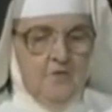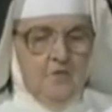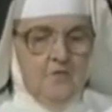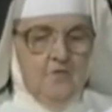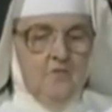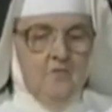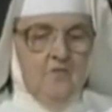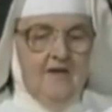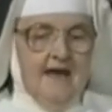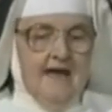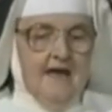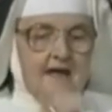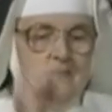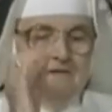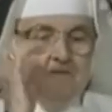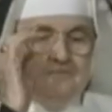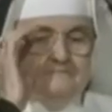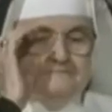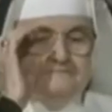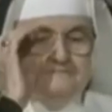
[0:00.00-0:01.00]

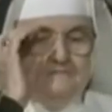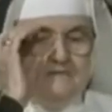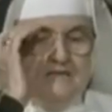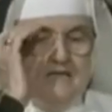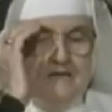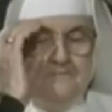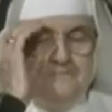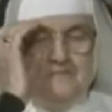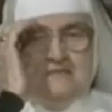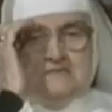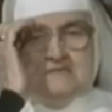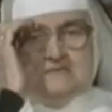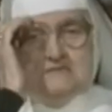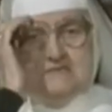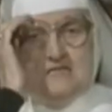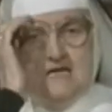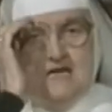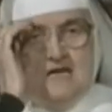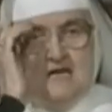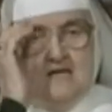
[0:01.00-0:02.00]
Well, let me
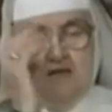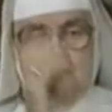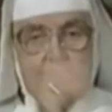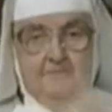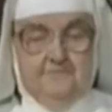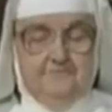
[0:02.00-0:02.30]
say